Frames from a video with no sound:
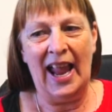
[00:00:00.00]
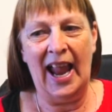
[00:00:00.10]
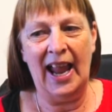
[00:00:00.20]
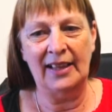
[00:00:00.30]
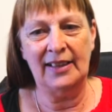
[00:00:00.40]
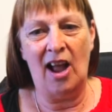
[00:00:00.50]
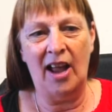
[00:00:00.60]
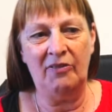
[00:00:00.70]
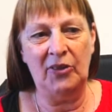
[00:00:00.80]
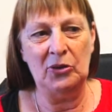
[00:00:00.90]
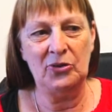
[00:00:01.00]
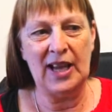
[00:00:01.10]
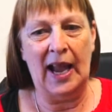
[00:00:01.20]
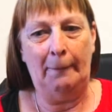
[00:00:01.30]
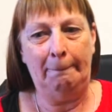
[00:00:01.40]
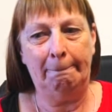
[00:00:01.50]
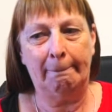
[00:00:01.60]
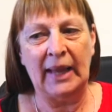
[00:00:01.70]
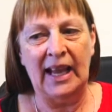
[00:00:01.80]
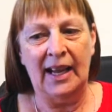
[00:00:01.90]
and I felt
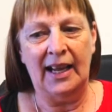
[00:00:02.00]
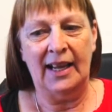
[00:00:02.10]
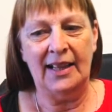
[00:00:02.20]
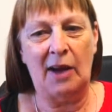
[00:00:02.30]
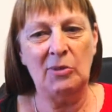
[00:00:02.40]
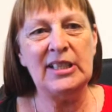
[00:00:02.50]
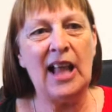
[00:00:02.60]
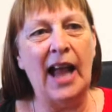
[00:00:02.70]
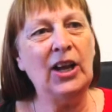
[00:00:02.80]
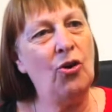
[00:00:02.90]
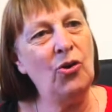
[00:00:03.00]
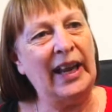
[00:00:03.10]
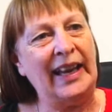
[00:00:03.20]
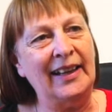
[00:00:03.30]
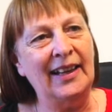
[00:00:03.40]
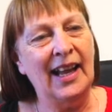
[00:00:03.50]
that was a calling.